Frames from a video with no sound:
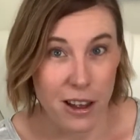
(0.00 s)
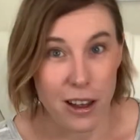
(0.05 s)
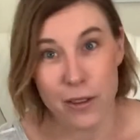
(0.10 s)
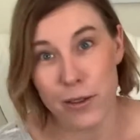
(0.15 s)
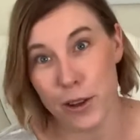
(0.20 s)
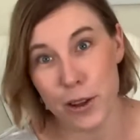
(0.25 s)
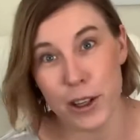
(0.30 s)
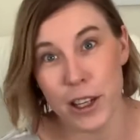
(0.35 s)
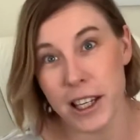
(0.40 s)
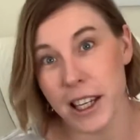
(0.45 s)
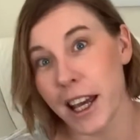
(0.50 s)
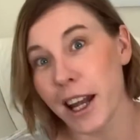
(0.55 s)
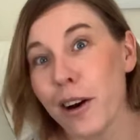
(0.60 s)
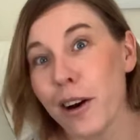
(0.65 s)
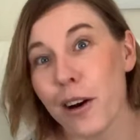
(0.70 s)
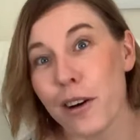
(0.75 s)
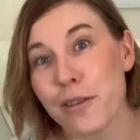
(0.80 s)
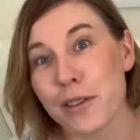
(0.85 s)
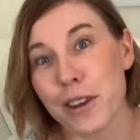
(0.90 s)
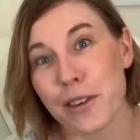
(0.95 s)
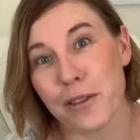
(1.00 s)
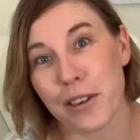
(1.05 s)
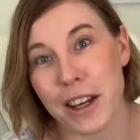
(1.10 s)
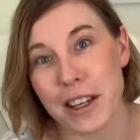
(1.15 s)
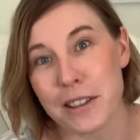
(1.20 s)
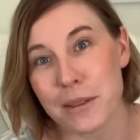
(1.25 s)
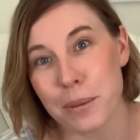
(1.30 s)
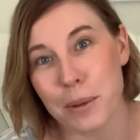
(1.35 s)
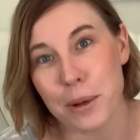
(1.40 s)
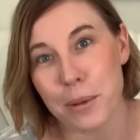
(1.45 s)
If you can off the
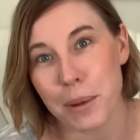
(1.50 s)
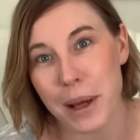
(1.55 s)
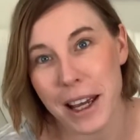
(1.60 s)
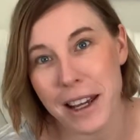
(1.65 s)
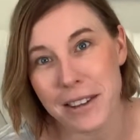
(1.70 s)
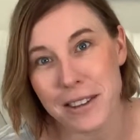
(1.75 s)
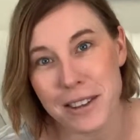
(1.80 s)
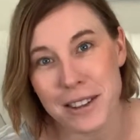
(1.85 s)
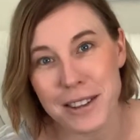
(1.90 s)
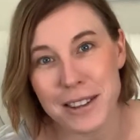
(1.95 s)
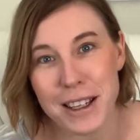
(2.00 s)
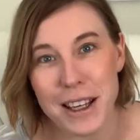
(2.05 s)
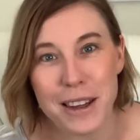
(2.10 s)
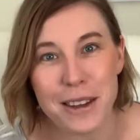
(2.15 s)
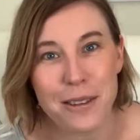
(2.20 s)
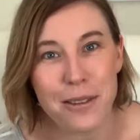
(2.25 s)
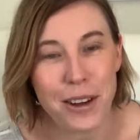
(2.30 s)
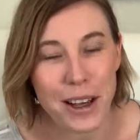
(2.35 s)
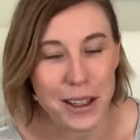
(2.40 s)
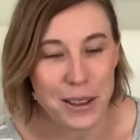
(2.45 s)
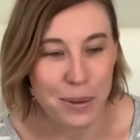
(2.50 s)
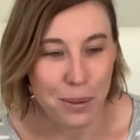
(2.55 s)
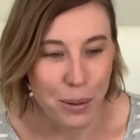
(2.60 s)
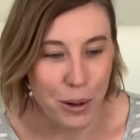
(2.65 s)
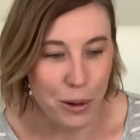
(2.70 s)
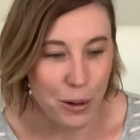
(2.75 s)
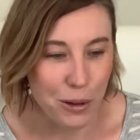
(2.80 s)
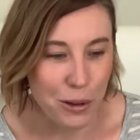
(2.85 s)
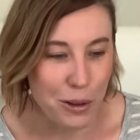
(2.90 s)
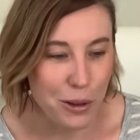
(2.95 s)
Facebook pages and the
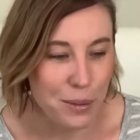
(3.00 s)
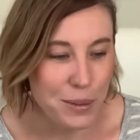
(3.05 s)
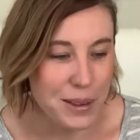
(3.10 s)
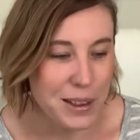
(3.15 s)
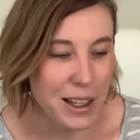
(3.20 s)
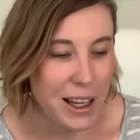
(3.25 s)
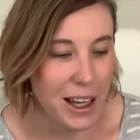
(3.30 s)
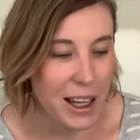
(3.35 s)
Facebook groups